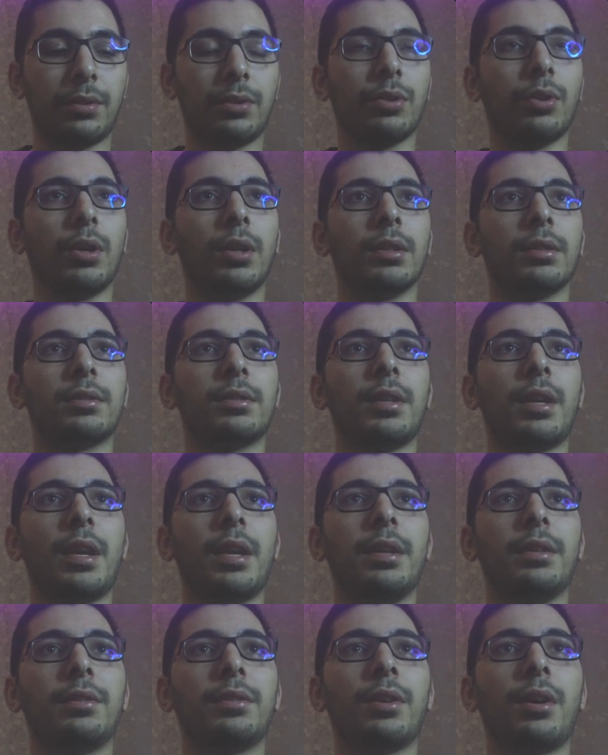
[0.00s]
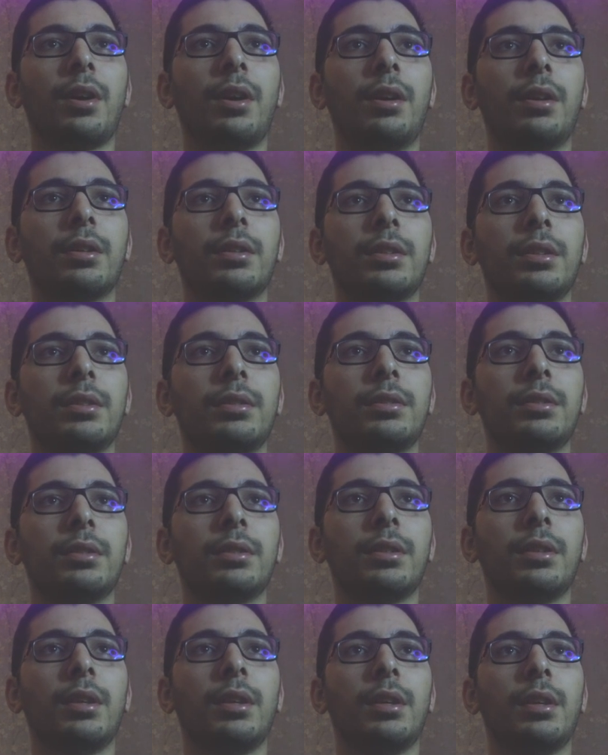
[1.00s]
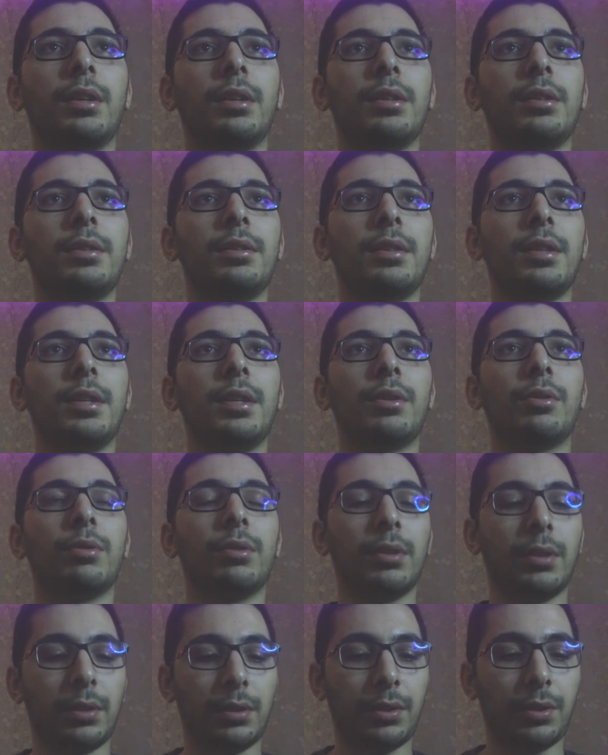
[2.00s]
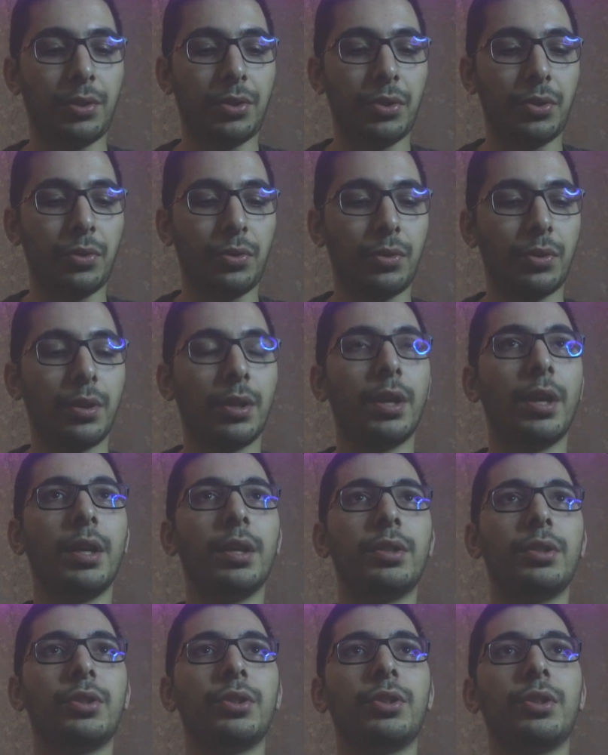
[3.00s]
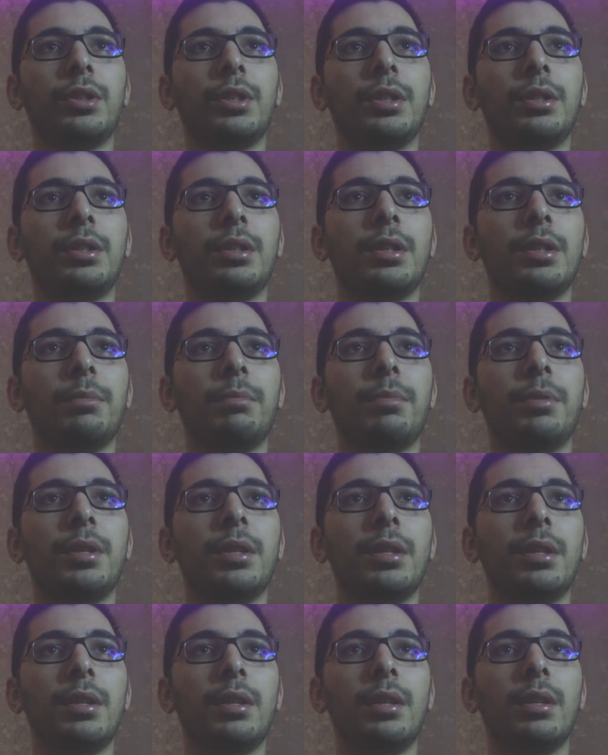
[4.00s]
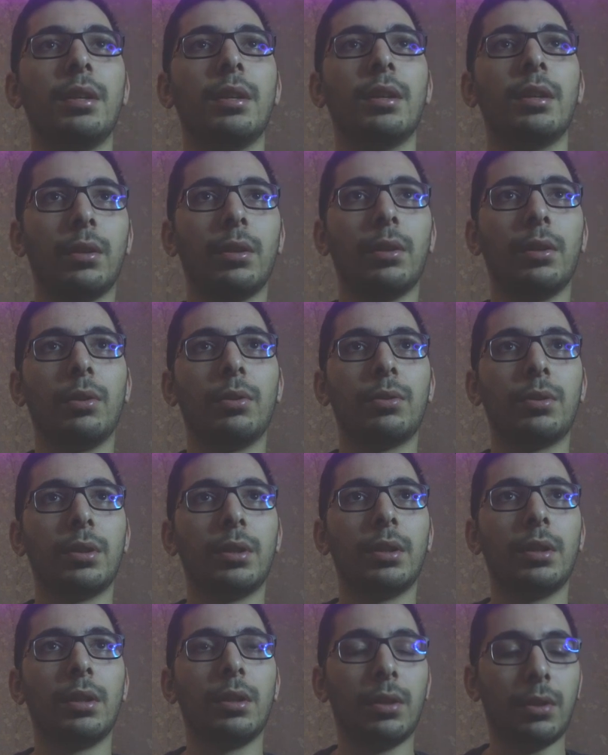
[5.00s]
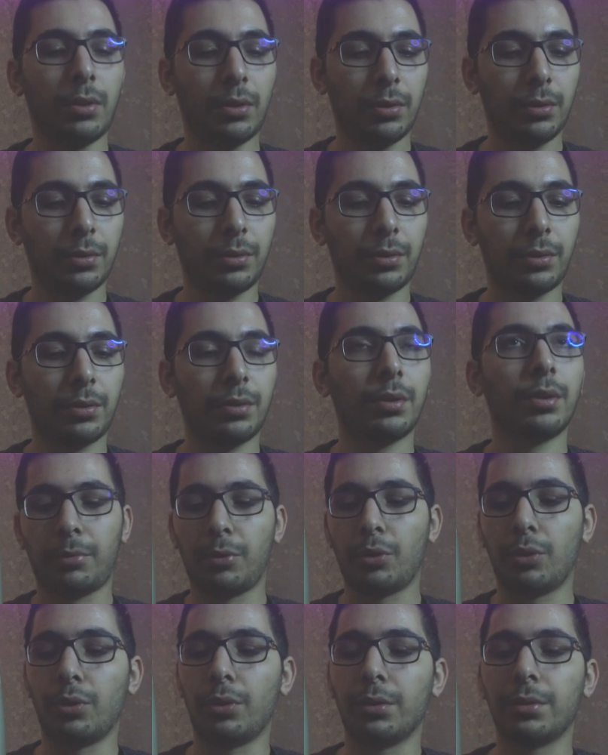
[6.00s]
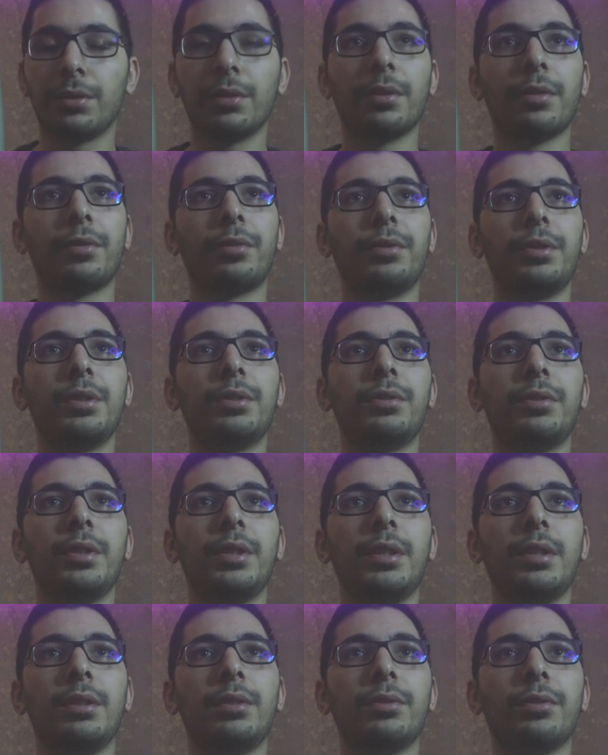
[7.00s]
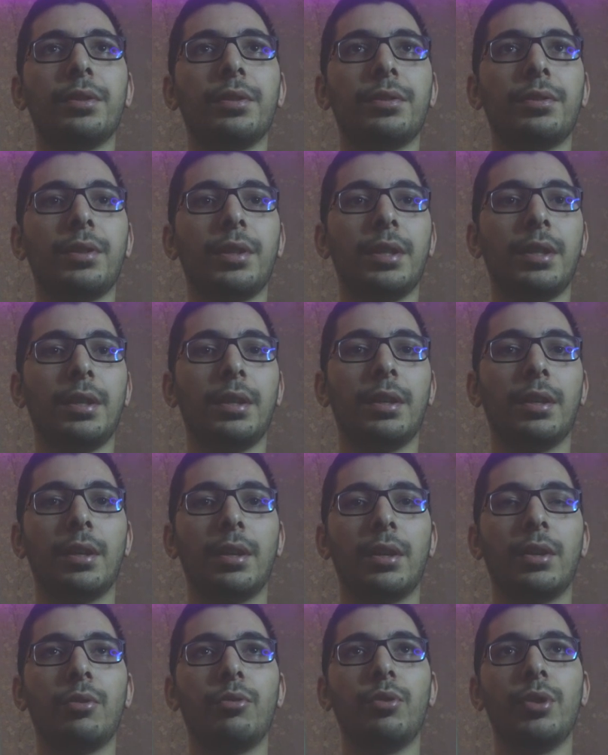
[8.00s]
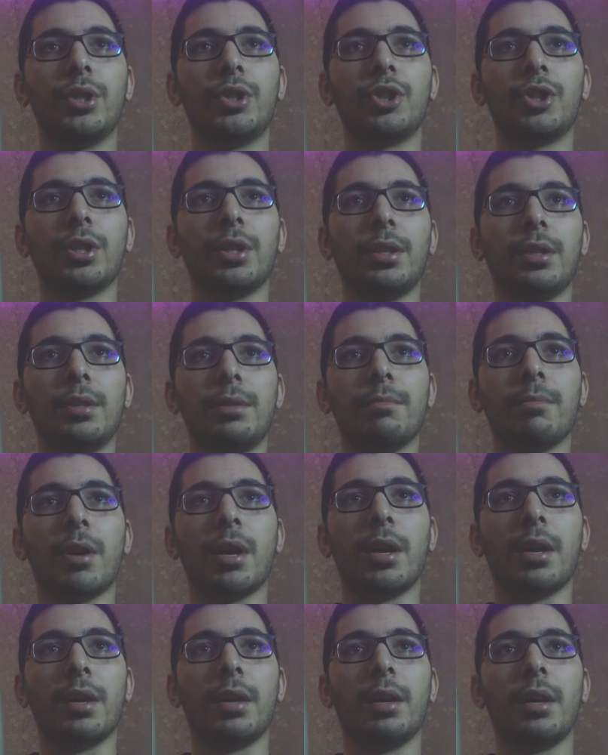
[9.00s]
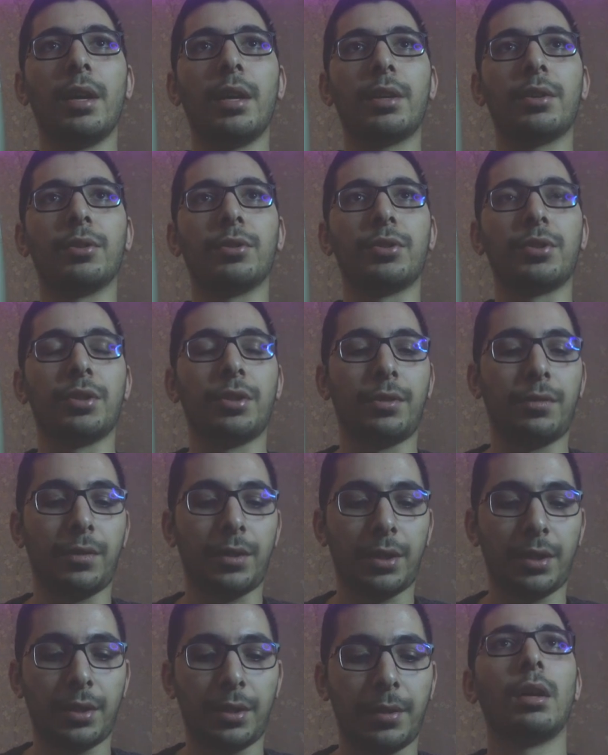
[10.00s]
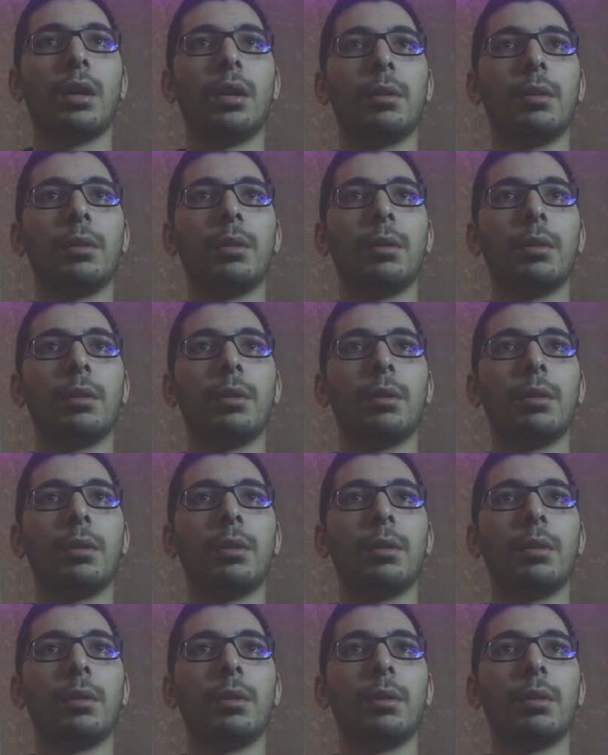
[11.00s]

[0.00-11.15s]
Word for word: So I'll say target is equal to H T T P localhost port three three three three, which is my echo server.